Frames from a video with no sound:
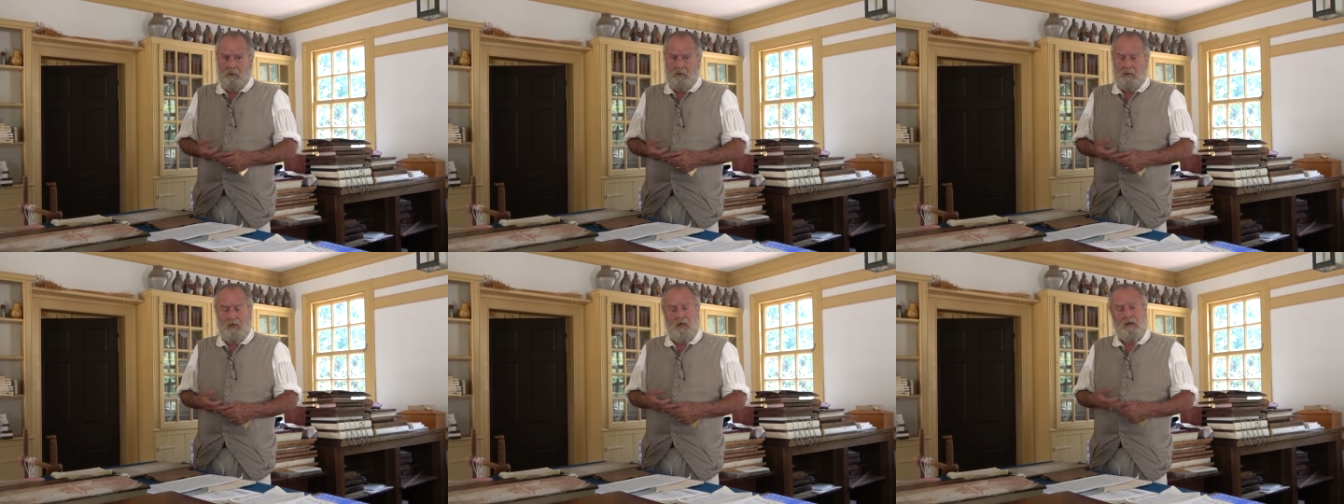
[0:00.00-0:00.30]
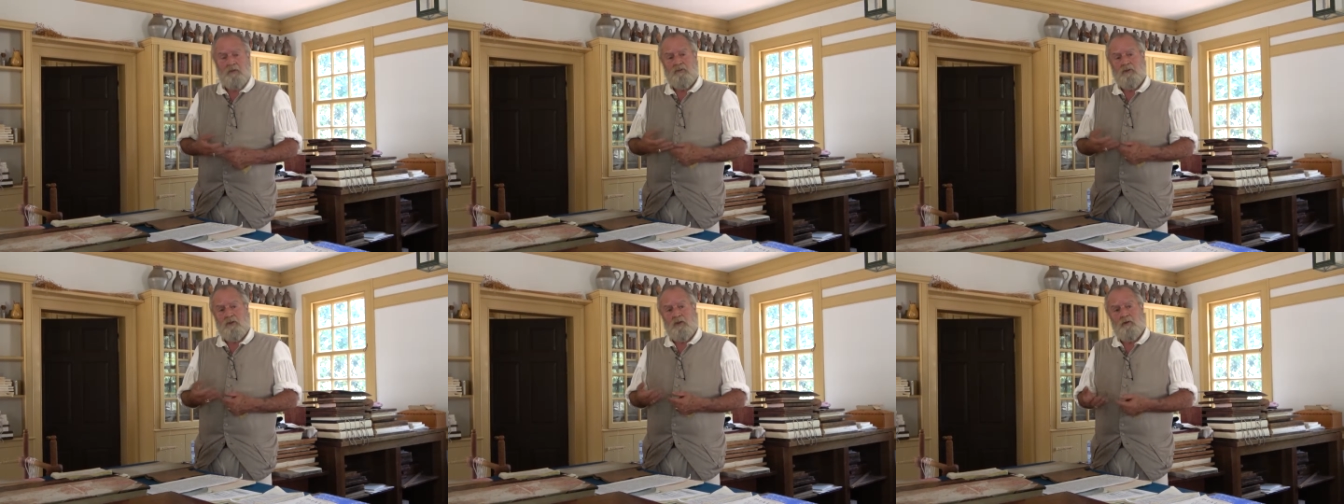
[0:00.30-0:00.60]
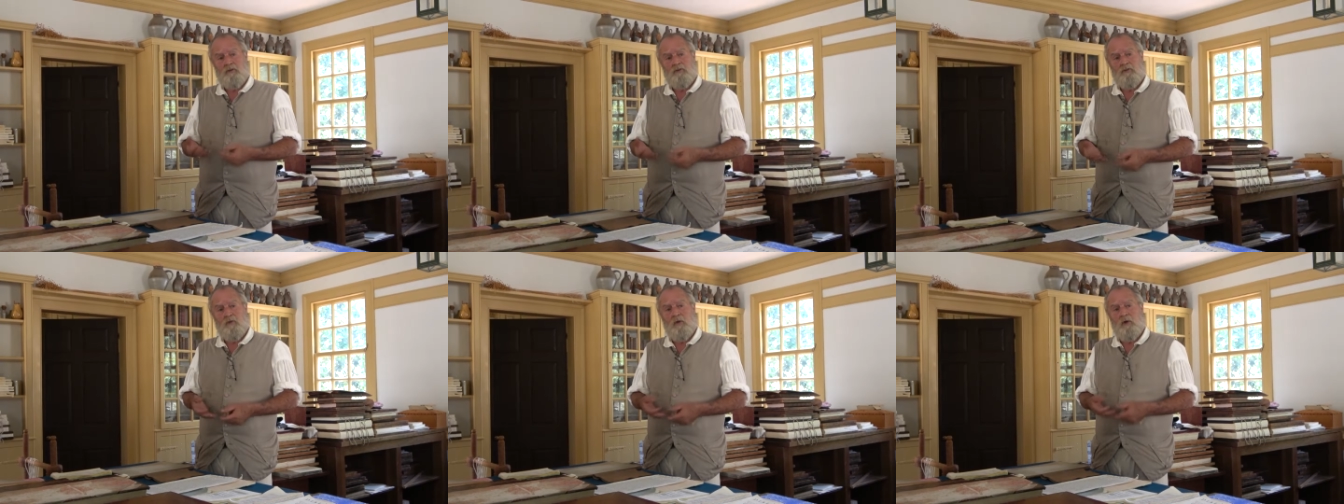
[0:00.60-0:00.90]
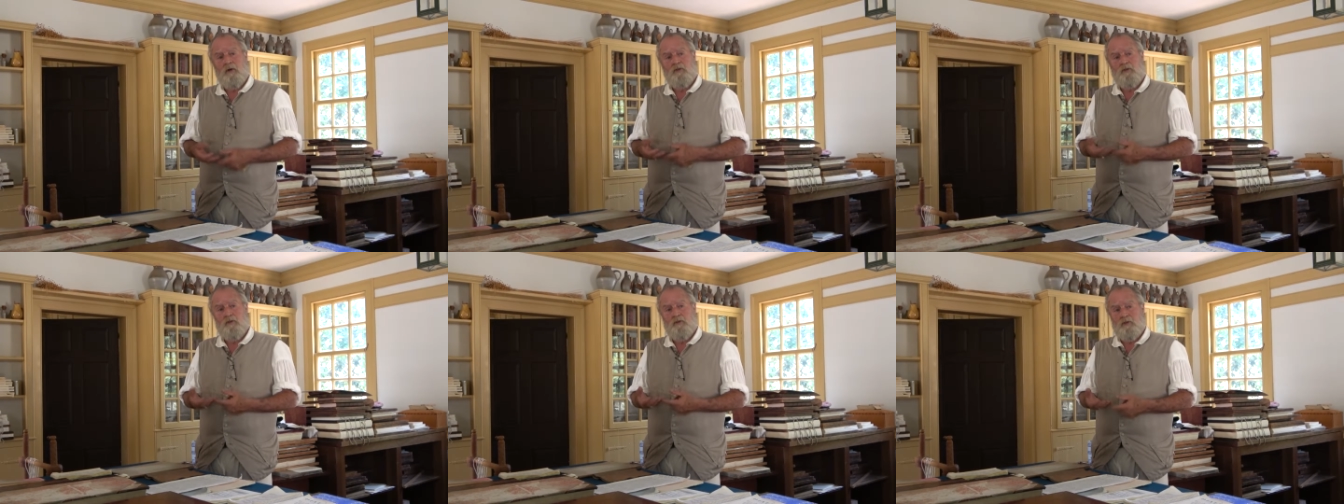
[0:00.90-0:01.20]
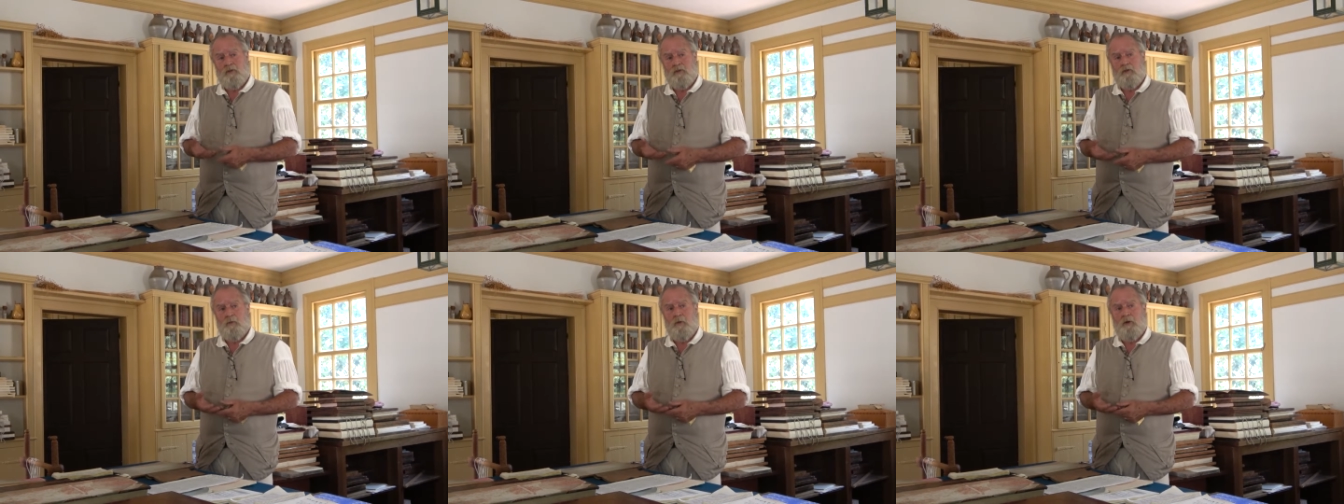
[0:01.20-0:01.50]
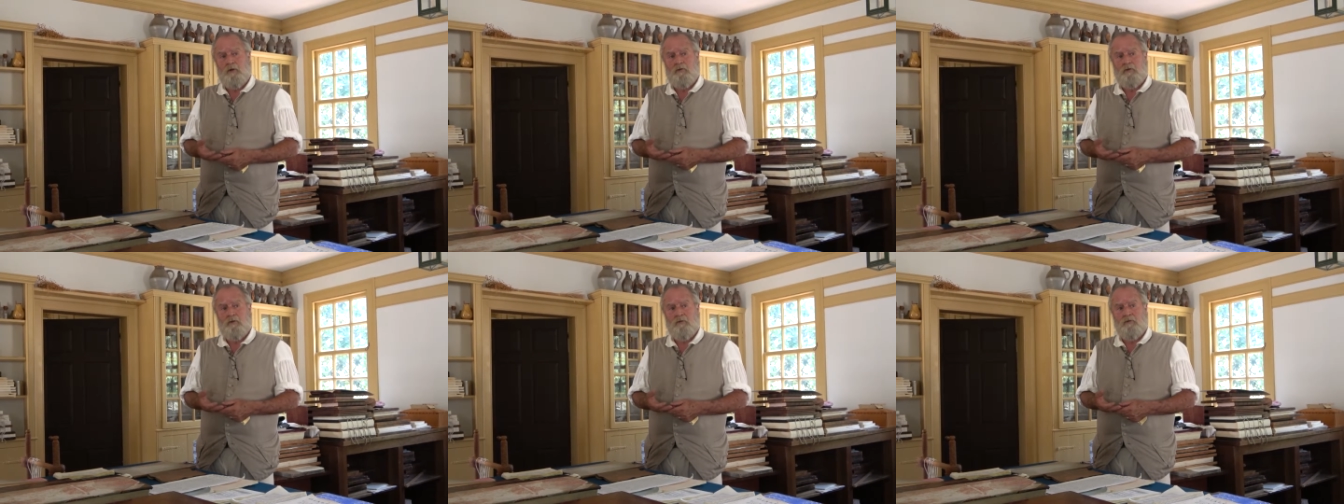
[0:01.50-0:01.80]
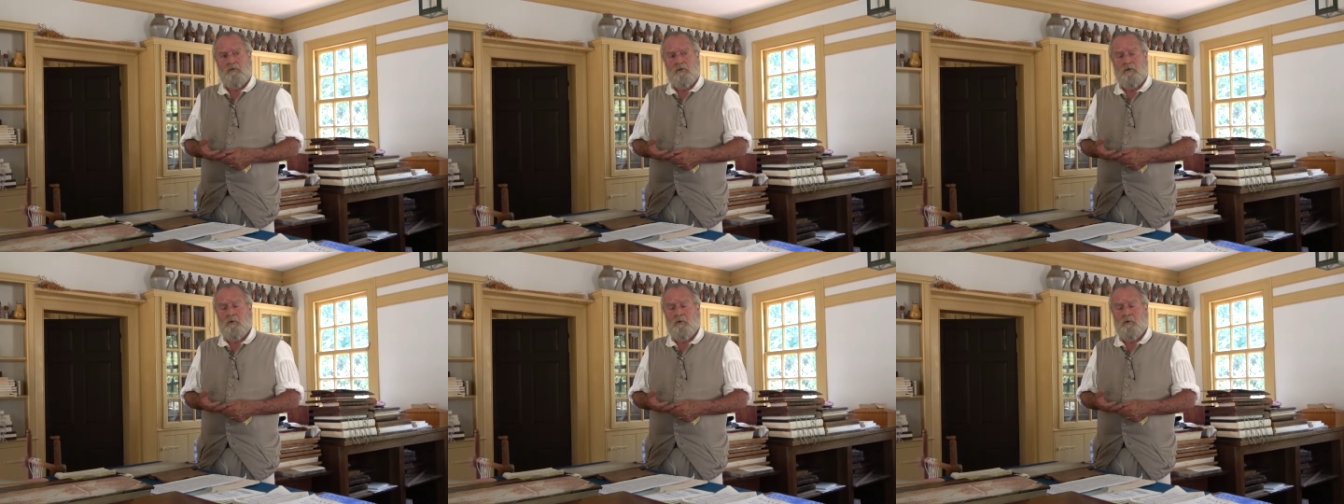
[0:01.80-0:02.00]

Calfskin is twice as expensive,